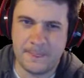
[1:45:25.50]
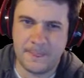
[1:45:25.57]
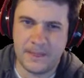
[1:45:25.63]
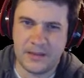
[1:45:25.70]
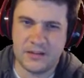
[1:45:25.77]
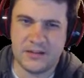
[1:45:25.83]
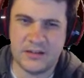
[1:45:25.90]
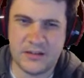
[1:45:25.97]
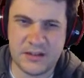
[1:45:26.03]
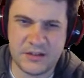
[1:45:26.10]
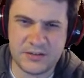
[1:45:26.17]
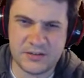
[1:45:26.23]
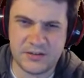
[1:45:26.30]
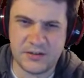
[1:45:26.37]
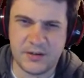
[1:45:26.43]

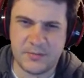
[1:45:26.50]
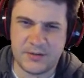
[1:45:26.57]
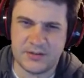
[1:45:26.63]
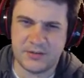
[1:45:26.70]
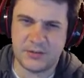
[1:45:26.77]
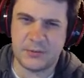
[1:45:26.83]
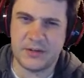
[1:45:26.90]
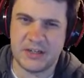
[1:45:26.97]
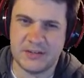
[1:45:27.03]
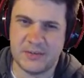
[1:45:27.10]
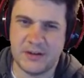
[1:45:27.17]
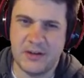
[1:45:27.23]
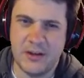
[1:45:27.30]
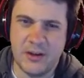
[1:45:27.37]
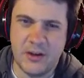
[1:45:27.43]
It's going to be a squeeze,
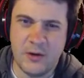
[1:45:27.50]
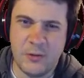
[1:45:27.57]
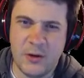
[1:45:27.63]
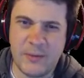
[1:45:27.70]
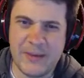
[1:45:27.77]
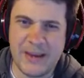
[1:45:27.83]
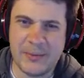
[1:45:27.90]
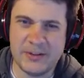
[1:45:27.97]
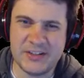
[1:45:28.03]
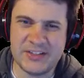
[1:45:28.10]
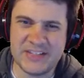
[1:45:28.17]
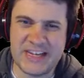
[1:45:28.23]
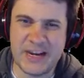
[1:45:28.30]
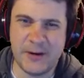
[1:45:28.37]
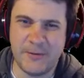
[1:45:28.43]
but we'll be able to
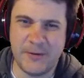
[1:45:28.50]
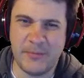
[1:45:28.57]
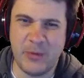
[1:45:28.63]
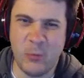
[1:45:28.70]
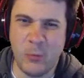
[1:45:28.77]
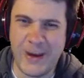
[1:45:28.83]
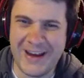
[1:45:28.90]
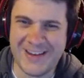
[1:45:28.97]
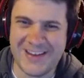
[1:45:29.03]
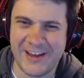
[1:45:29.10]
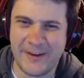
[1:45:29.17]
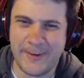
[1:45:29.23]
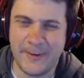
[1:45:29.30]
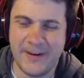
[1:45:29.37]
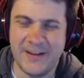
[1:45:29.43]
see her from the
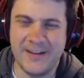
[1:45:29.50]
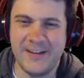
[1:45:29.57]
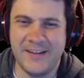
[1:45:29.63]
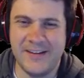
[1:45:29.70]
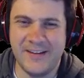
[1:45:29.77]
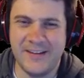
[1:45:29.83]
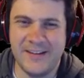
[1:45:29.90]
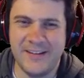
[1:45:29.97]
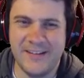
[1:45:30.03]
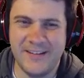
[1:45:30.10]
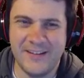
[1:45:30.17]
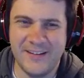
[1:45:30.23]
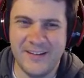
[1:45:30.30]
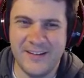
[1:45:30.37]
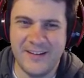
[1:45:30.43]
window!
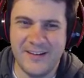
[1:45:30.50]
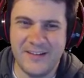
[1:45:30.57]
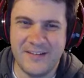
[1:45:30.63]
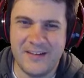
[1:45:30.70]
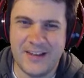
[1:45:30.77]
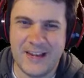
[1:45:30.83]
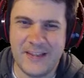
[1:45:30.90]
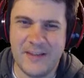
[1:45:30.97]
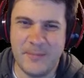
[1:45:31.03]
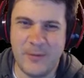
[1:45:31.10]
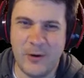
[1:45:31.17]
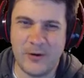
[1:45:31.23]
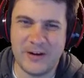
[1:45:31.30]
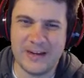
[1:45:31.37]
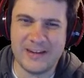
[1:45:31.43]
In the
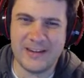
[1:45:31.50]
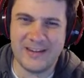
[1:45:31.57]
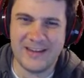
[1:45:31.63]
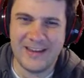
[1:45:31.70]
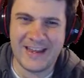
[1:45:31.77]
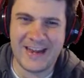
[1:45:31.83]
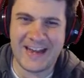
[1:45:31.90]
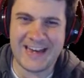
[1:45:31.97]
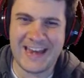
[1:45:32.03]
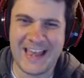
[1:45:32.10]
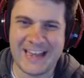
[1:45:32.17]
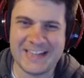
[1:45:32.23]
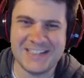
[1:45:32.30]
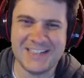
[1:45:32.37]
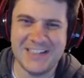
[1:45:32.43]
morning, at
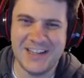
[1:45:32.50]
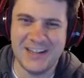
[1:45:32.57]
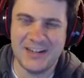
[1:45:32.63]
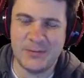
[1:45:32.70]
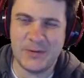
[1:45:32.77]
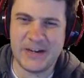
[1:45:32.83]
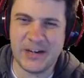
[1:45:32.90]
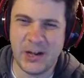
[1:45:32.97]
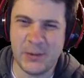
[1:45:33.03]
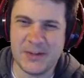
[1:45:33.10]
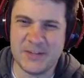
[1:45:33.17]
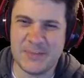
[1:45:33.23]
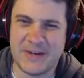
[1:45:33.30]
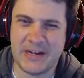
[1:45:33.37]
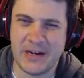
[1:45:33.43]
night, and we'd
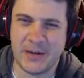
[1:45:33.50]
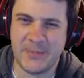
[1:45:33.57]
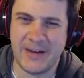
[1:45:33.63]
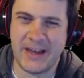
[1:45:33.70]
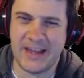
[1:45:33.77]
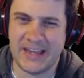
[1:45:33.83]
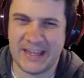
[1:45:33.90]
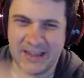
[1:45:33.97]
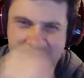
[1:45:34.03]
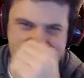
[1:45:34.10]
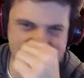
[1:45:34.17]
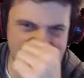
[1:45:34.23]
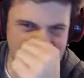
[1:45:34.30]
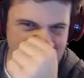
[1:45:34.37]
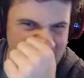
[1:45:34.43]
always be nearby.
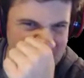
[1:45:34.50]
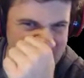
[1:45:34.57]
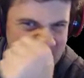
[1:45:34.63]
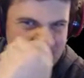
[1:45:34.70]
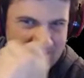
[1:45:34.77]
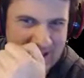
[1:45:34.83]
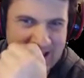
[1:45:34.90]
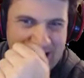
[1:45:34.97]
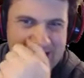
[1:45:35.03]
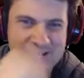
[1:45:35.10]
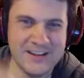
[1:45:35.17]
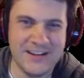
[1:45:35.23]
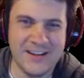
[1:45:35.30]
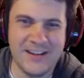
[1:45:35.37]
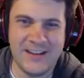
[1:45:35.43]
And
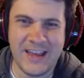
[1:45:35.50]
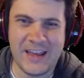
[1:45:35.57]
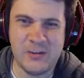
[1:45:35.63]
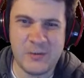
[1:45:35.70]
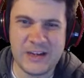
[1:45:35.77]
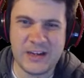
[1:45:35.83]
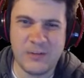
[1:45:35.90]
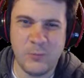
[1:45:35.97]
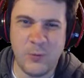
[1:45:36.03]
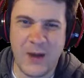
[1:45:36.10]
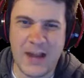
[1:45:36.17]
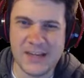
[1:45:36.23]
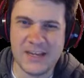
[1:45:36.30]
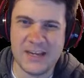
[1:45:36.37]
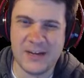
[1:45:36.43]
we could
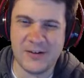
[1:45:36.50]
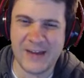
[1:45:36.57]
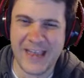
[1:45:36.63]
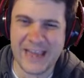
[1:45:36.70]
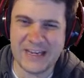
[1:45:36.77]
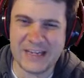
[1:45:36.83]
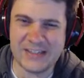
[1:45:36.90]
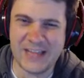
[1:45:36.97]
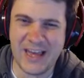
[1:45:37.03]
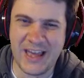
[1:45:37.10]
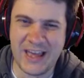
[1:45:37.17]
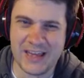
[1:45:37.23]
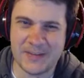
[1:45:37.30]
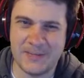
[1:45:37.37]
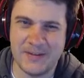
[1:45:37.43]
walk here any
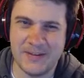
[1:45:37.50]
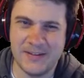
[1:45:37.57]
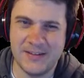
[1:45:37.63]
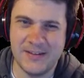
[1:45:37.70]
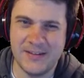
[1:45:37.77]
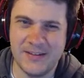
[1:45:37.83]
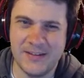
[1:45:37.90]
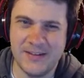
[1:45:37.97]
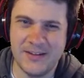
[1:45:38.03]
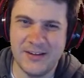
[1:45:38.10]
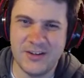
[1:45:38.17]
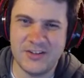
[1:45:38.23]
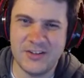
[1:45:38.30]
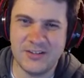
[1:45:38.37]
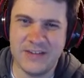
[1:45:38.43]
time.
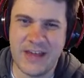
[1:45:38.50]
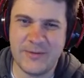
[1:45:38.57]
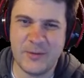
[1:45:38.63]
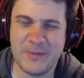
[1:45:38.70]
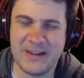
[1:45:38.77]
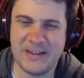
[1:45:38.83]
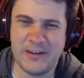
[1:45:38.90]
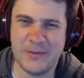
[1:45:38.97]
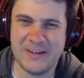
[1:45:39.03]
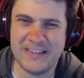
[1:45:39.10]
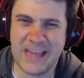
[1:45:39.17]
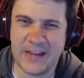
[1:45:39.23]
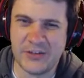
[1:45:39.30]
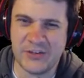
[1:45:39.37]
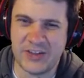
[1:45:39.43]
She'll never be alone
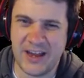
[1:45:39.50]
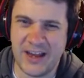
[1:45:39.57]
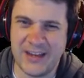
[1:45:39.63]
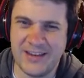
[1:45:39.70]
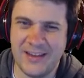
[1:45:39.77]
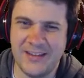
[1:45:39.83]
again, John.